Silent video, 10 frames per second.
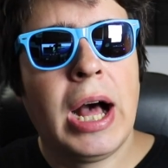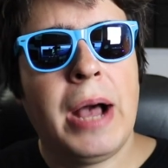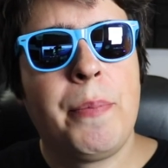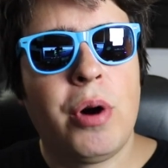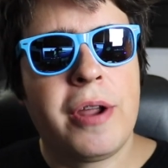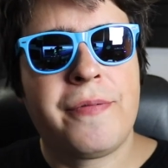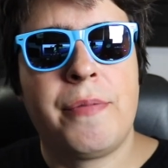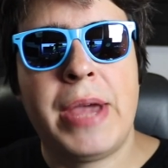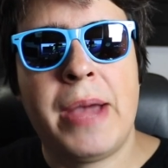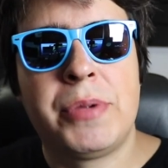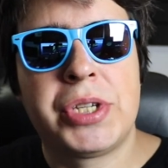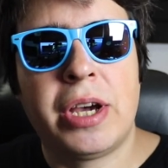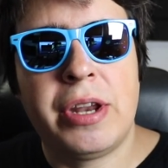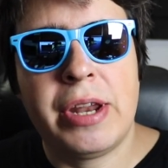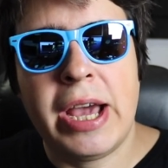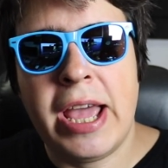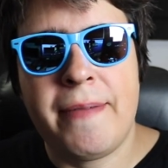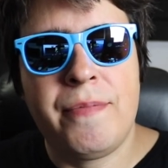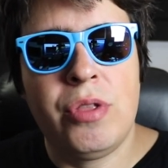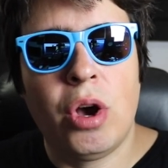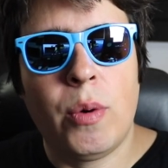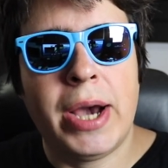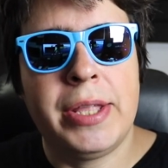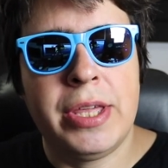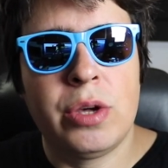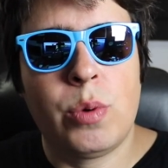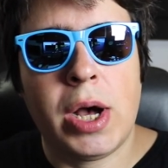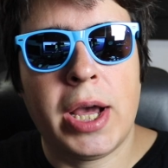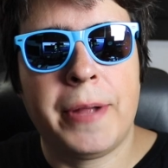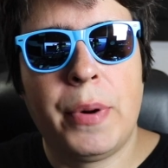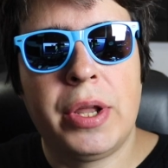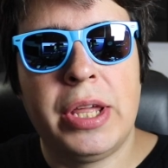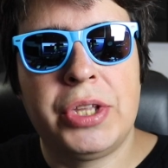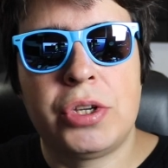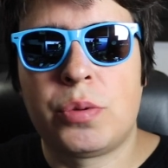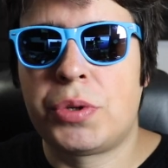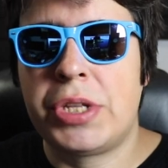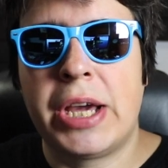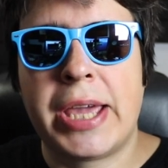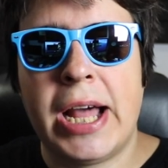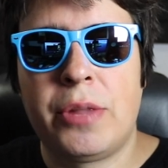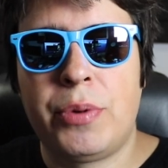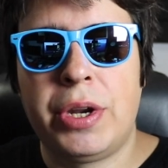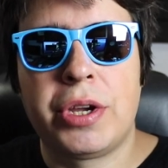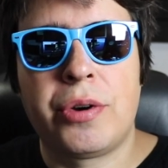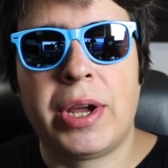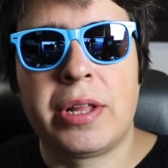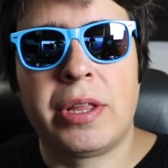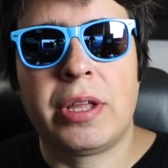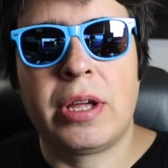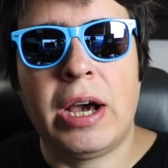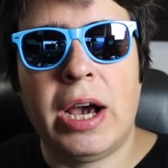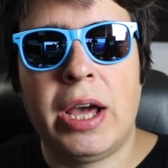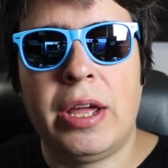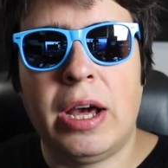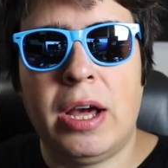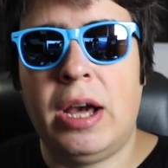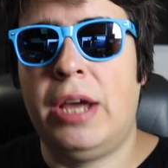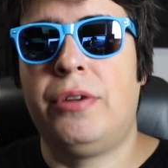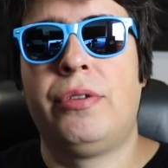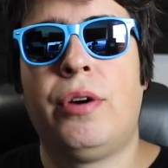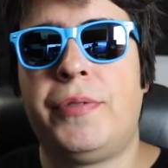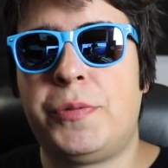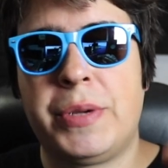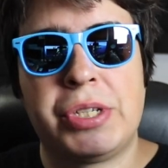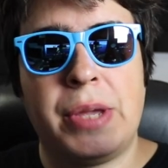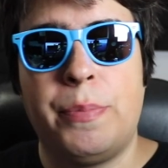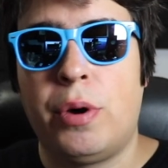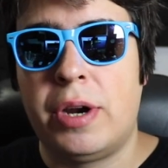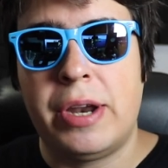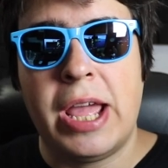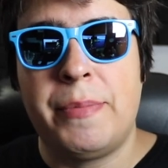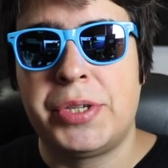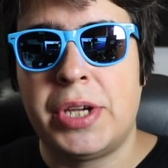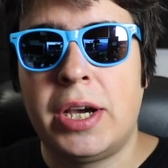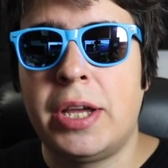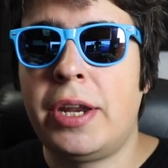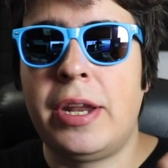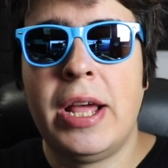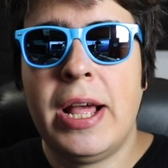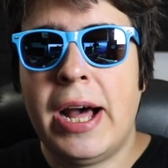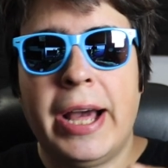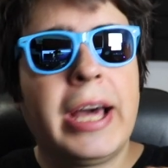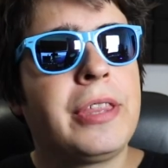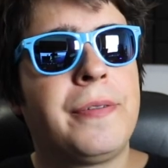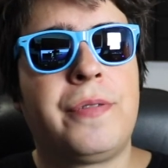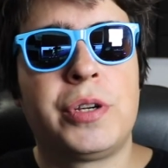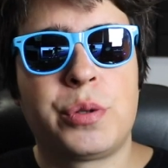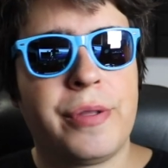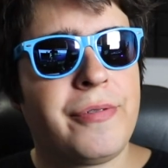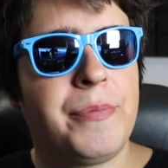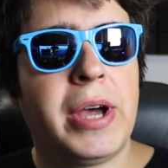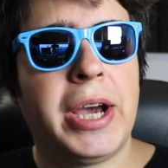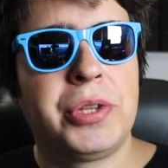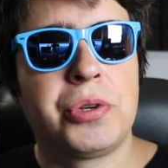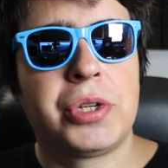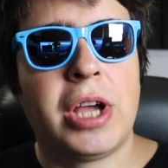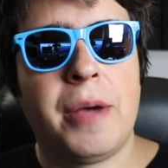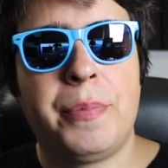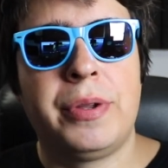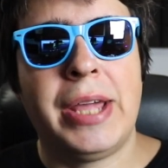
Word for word: I bought it from Amazon and I have no idea why, but it just was not calibrating correctly. I I don't know if it's because I bought it on Amazon and I got the first one from the Hydro Shop, but